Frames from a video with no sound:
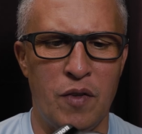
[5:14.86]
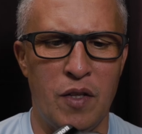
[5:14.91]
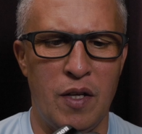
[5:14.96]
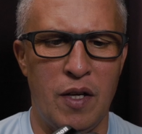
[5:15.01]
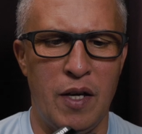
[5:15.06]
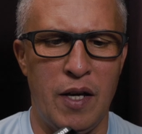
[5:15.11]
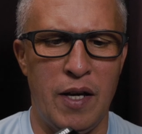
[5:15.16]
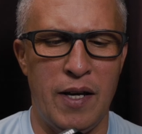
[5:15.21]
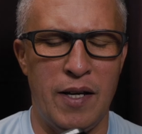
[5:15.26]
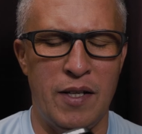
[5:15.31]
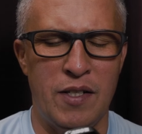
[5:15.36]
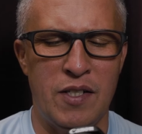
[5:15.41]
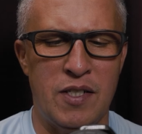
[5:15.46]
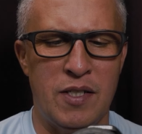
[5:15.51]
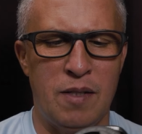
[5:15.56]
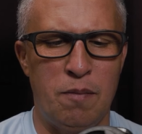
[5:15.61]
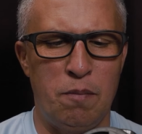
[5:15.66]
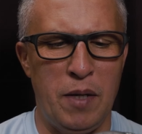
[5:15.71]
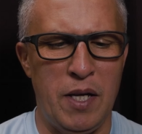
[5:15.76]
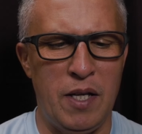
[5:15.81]
and
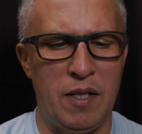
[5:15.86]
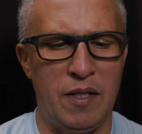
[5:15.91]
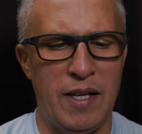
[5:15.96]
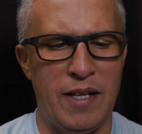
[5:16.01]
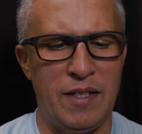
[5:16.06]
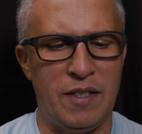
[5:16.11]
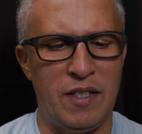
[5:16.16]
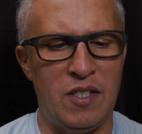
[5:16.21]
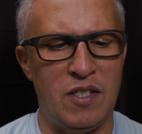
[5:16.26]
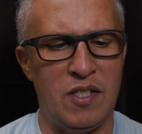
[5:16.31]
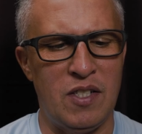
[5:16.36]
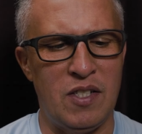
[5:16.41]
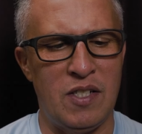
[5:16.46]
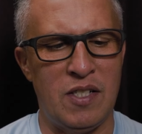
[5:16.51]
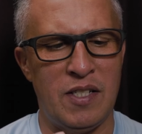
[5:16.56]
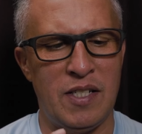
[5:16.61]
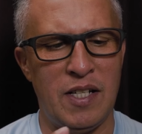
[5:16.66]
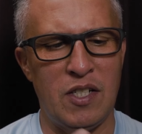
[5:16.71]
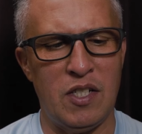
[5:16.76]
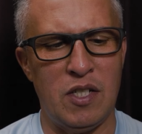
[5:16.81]
being that this is
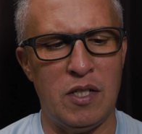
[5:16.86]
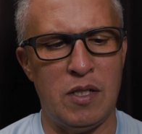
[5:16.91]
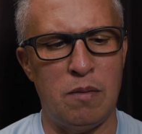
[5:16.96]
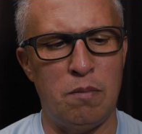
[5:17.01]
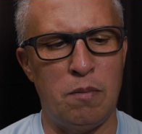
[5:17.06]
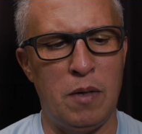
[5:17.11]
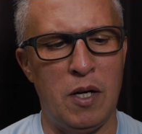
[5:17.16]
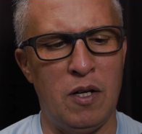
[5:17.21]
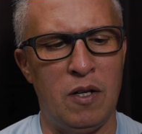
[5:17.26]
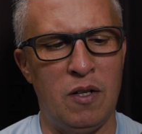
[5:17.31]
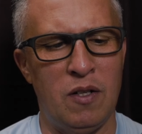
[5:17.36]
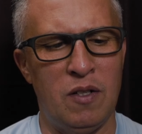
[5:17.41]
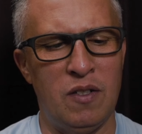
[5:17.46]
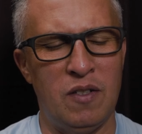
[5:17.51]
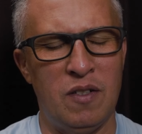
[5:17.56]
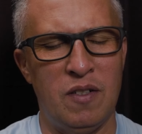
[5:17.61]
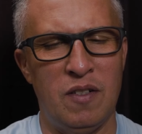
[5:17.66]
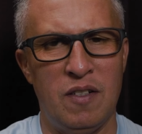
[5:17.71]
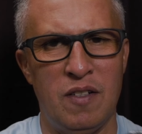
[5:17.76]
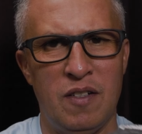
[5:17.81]
such a small,
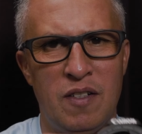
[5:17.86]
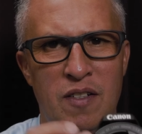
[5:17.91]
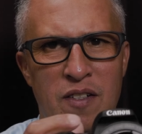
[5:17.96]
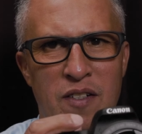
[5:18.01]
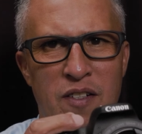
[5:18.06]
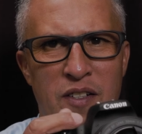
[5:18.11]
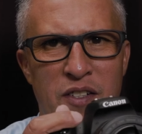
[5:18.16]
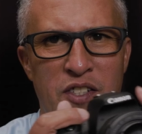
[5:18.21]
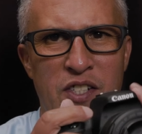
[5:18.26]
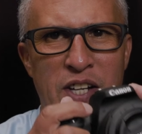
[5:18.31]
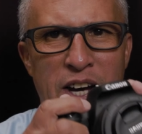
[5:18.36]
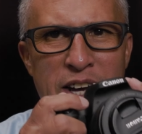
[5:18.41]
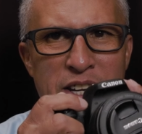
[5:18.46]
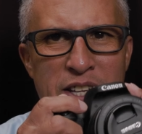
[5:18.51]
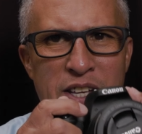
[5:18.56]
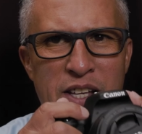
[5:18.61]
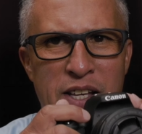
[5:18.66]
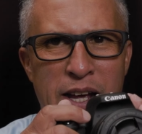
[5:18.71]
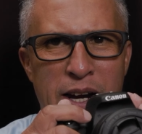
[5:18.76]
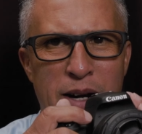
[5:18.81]

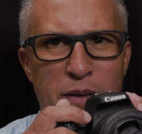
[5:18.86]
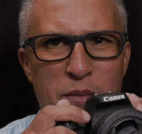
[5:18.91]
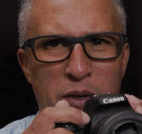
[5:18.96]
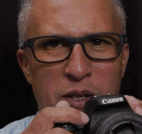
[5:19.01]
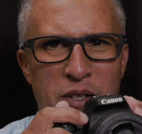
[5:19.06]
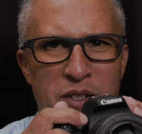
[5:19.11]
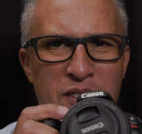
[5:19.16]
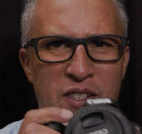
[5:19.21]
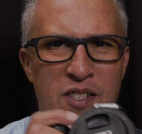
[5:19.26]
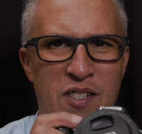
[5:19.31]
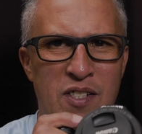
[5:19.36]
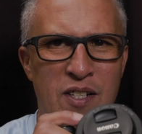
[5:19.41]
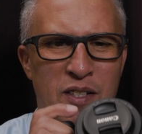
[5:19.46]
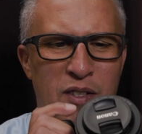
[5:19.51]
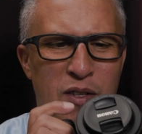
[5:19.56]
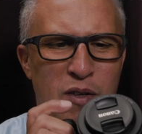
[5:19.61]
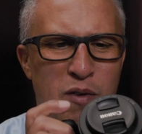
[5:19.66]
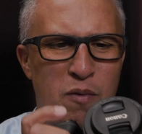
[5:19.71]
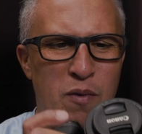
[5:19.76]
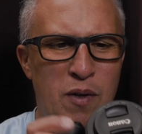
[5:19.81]
tiny camera, this thing
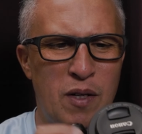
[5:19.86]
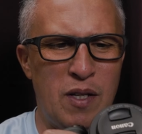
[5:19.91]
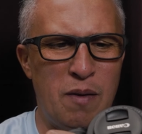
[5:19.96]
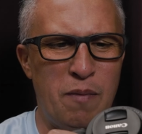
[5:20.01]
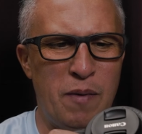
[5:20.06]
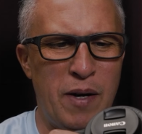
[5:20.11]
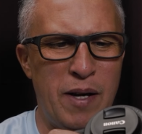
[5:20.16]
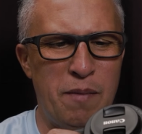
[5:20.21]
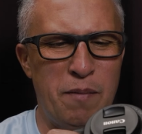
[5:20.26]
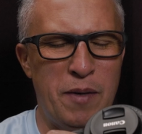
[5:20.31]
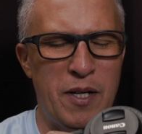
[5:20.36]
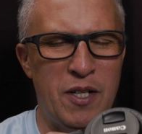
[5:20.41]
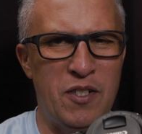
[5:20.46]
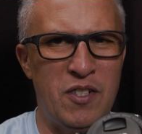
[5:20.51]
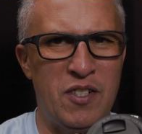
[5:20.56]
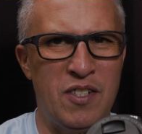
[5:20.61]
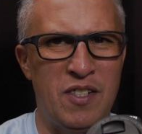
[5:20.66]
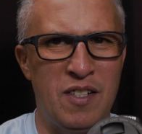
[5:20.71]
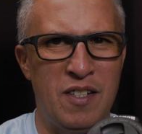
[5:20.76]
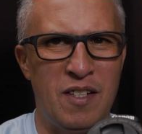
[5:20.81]
don't really weigh
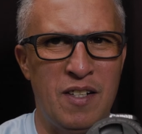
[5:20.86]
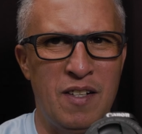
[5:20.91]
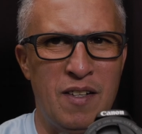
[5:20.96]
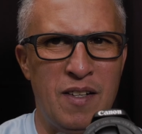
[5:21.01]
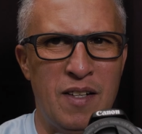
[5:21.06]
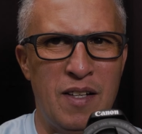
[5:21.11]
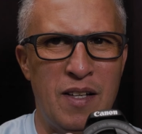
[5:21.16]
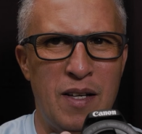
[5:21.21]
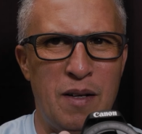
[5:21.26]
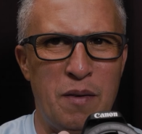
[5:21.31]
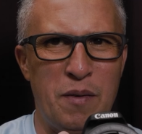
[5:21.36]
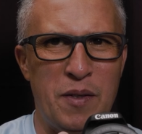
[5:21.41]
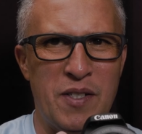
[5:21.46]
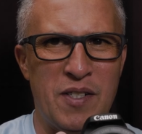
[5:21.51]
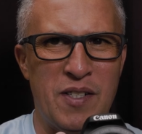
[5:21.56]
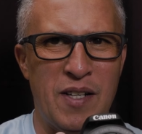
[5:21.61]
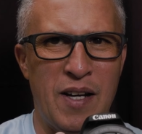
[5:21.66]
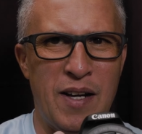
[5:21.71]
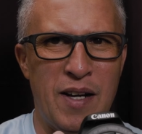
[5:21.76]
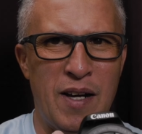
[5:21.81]
much. It was
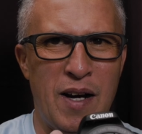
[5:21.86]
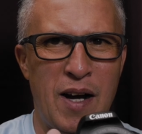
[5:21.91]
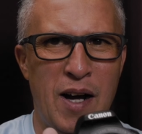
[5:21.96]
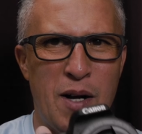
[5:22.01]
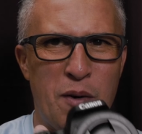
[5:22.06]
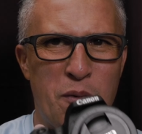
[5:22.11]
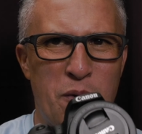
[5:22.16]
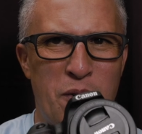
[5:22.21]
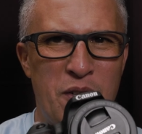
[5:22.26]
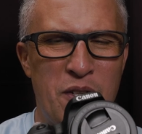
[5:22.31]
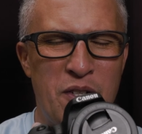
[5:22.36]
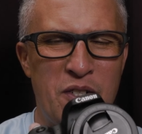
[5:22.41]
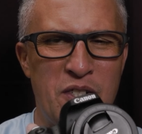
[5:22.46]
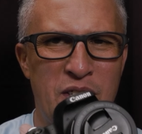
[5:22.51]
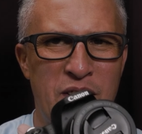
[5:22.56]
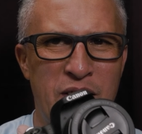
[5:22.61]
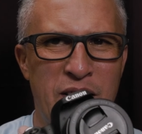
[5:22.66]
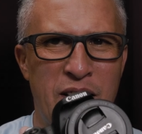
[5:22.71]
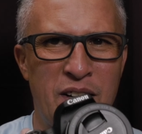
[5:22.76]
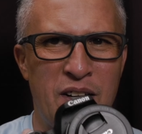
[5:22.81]
kind of awkward
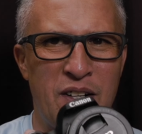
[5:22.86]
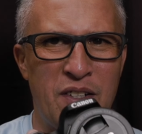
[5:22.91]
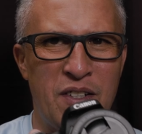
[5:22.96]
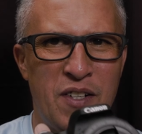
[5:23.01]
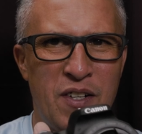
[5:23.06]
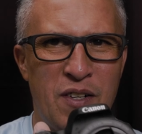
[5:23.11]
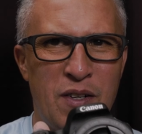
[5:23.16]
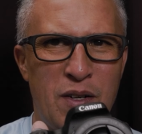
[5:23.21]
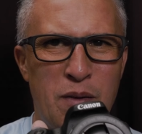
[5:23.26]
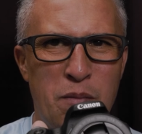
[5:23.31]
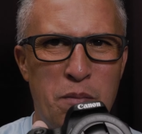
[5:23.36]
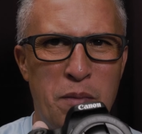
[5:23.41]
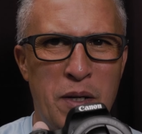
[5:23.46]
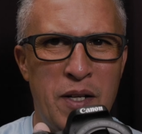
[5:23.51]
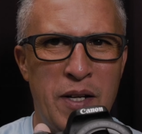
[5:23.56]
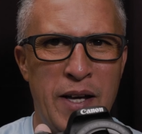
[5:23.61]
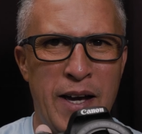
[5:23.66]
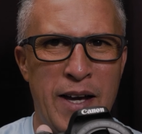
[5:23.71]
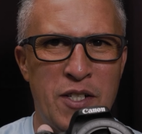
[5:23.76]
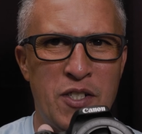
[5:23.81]
using that on here,
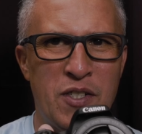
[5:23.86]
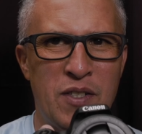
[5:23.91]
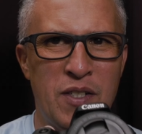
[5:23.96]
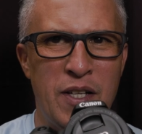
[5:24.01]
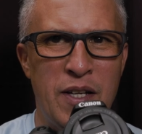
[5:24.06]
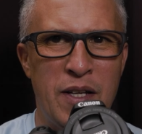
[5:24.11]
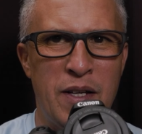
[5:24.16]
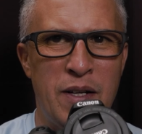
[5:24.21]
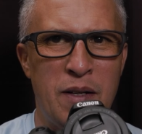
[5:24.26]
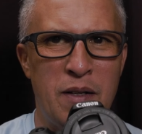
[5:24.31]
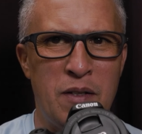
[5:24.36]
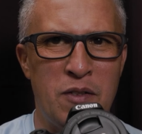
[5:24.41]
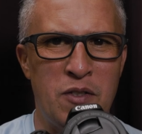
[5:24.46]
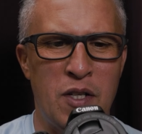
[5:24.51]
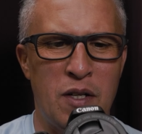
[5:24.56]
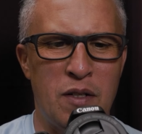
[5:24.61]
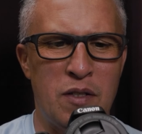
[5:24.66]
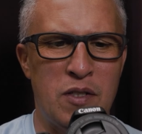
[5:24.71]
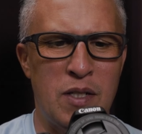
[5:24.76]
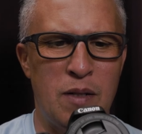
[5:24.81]
but actually it
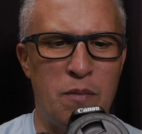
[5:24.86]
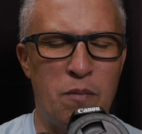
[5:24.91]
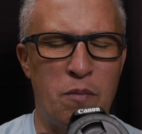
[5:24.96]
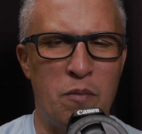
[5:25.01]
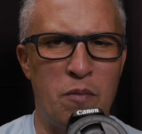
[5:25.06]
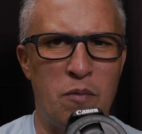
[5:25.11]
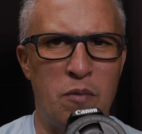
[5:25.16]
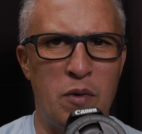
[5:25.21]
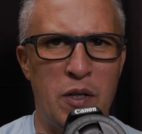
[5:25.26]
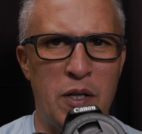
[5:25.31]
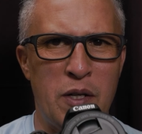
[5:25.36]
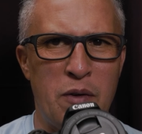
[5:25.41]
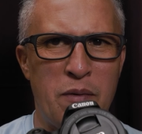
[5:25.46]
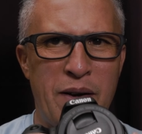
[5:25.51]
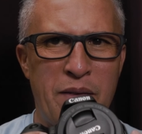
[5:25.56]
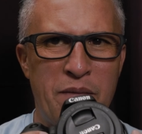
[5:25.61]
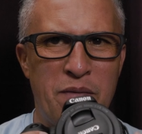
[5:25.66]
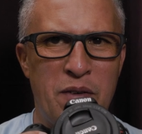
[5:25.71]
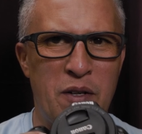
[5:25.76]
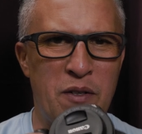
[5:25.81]
took some really
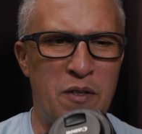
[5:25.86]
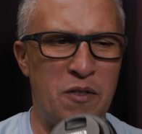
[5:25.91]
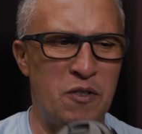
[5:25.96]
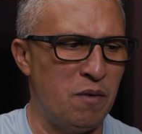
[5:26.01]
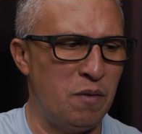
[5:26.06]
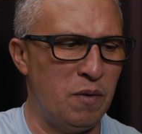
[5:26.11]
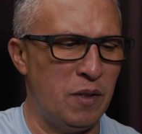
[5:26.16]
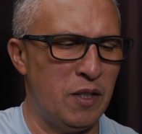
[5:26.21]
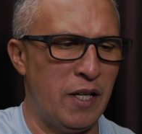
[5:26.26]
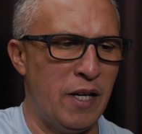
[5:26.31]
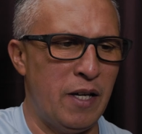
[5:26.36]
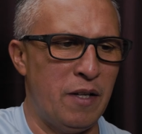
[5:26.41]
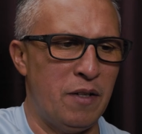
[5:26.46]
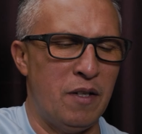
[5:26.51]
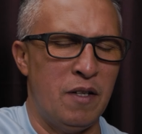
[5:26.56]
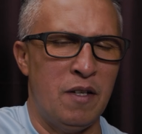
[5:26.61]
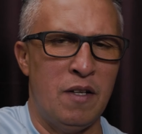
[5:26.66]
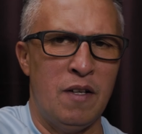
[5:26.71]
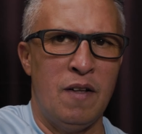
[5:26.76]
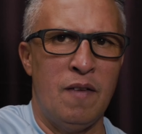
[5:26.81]
great photos with that.
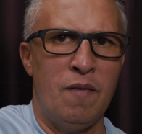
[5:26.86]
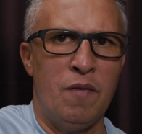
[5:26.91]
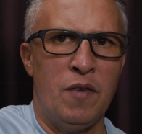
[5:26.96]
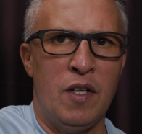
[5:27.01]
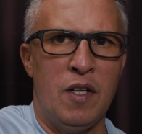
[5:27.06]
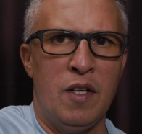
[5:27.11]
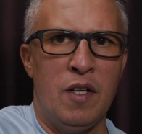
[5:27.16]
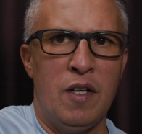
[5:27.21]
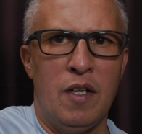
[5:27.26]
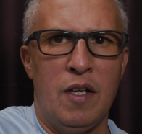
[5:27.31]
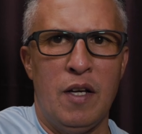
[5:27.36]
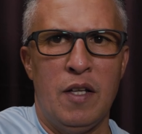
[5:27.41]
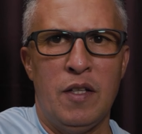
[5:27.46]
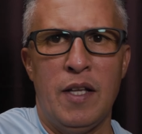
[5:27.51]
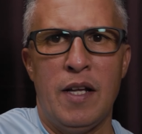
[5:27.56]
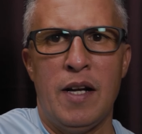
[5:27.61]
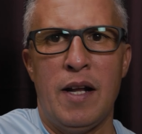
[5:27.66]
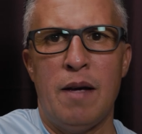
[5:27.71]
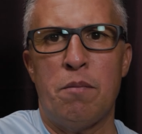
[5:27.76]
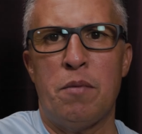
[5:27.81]
And
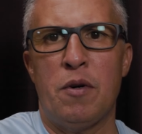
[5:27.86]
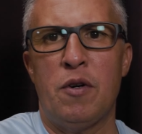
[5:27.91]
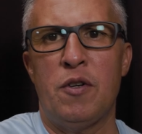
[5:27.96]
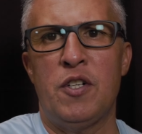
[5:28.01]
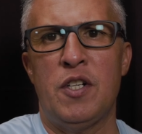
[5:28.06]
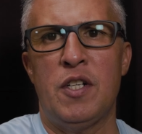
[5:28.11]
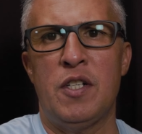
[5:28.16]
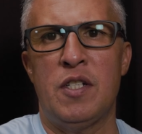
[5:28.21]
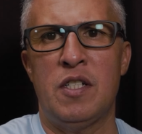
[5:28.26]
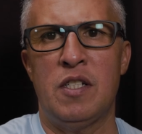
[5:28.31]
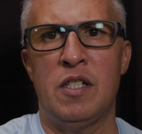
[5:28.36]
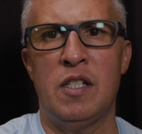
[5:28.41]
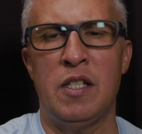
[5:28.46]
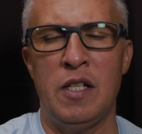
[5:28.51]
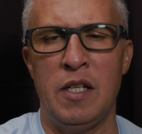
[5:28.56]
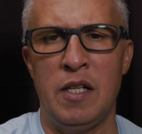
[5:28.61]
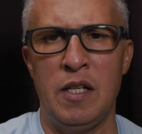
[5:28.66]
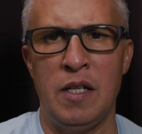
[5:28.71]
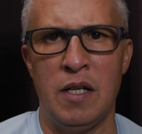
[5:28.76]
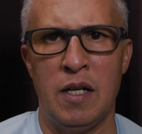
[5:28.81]
then I purchased
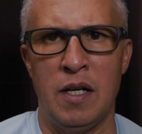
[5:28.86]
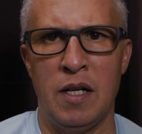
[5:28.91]
the